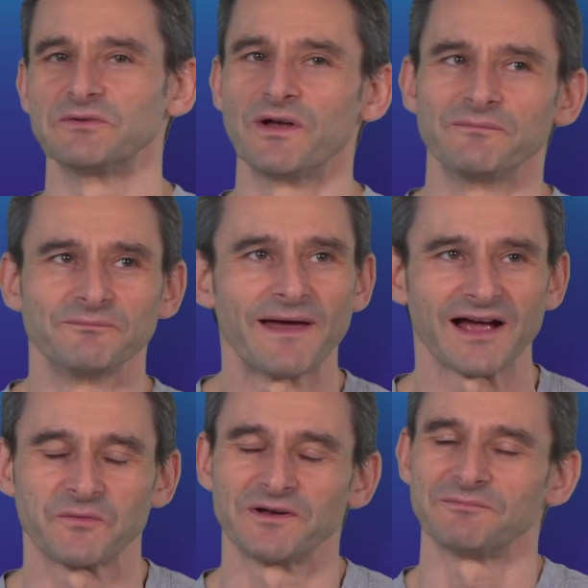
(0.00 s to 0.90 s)

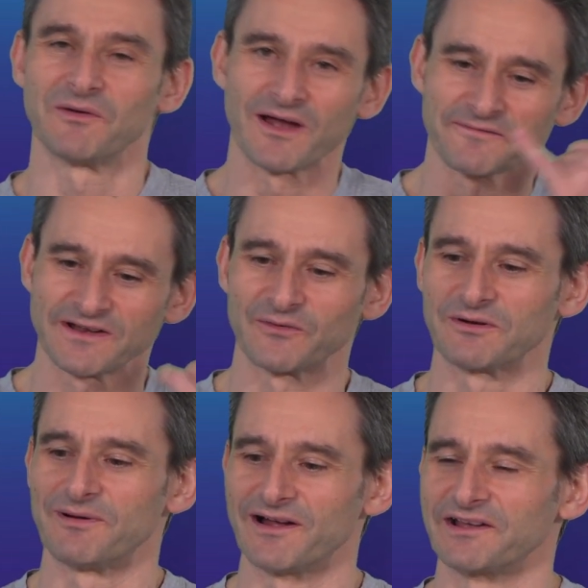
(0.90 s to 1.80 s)
Back when my wife and I
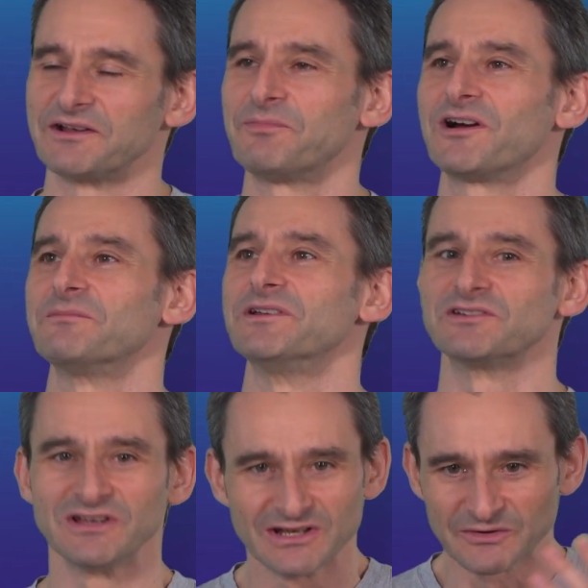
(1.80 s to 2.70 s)
were buying an apartment,
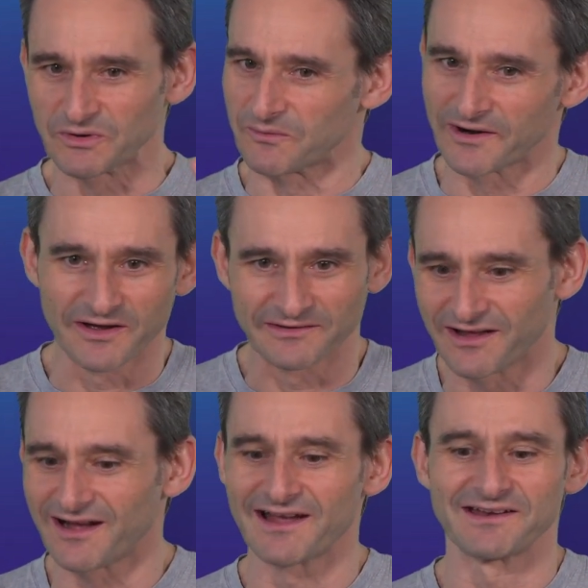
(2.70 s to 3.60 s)
we went
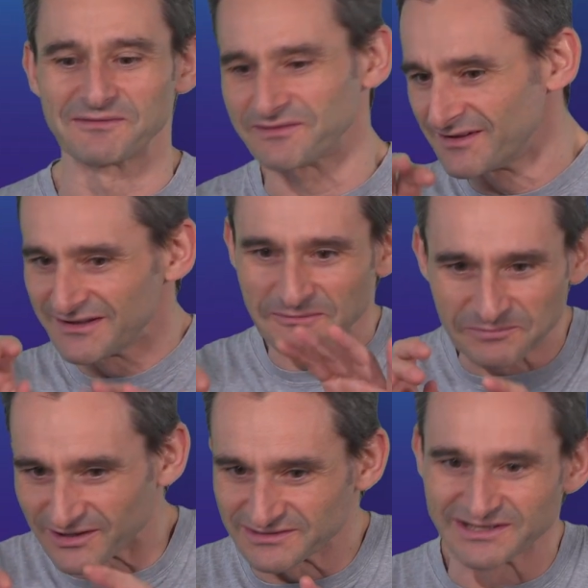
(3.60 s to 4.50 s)
online and
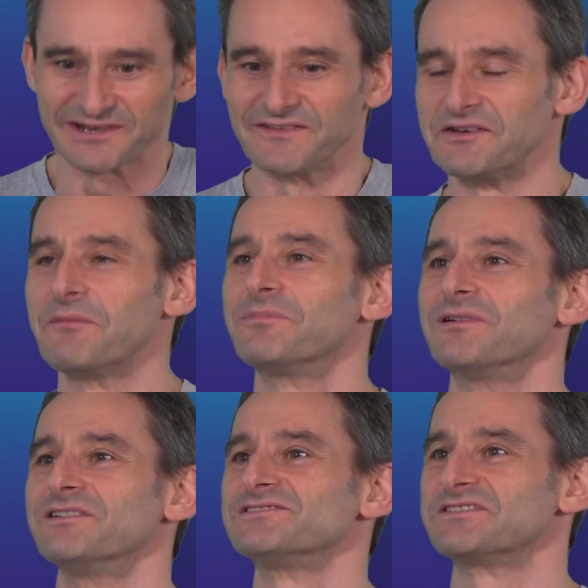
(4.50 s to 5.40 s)
plugged in the
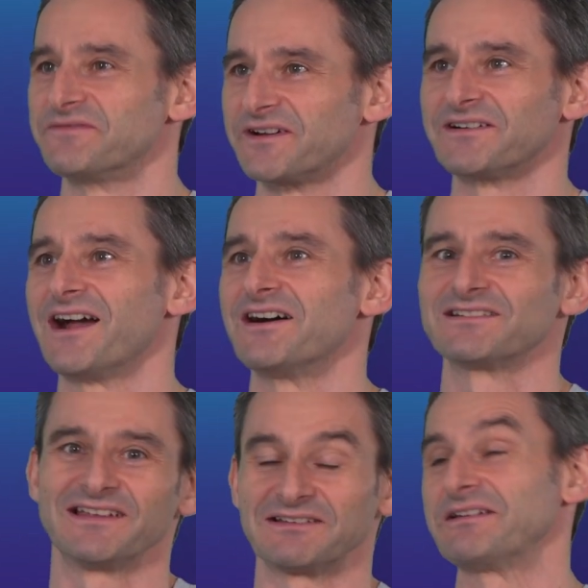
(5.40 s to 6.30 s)
numbers to figure
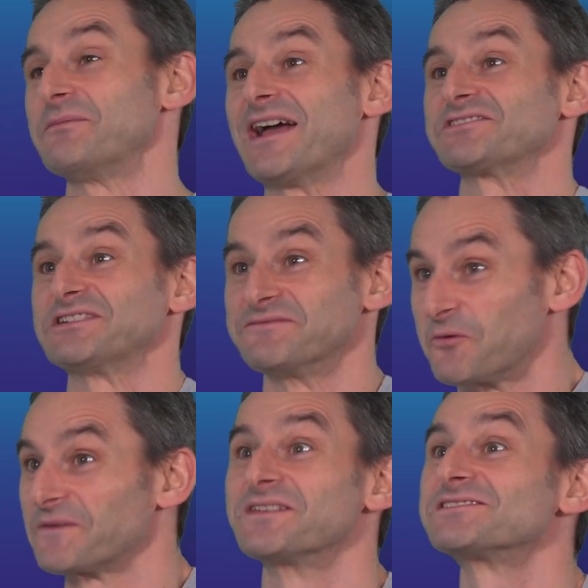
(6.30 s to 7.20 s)
out like, can we actually
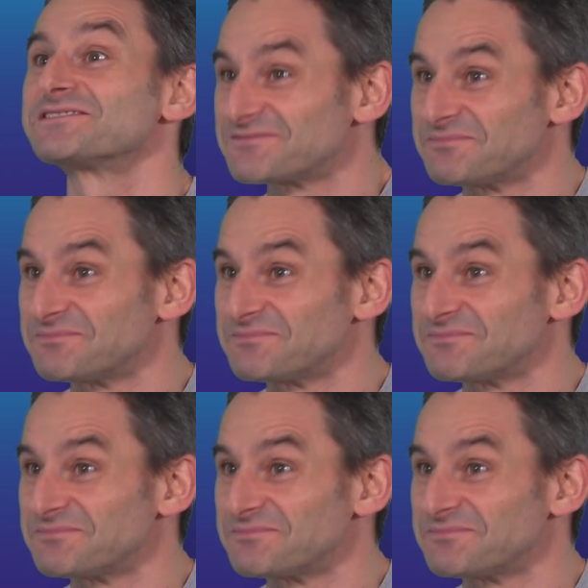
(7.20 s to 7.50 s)
afford this